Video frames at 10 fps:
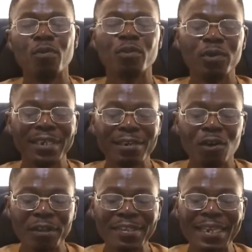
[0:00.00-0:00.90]
So the
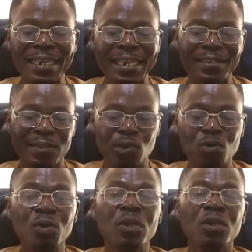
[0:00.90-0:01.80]
glottis can
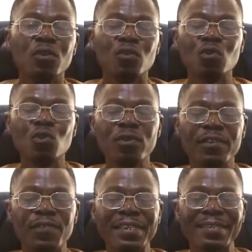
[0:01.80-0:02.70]
assume two
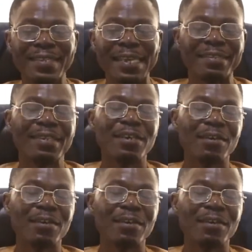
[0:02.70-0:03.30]
different states: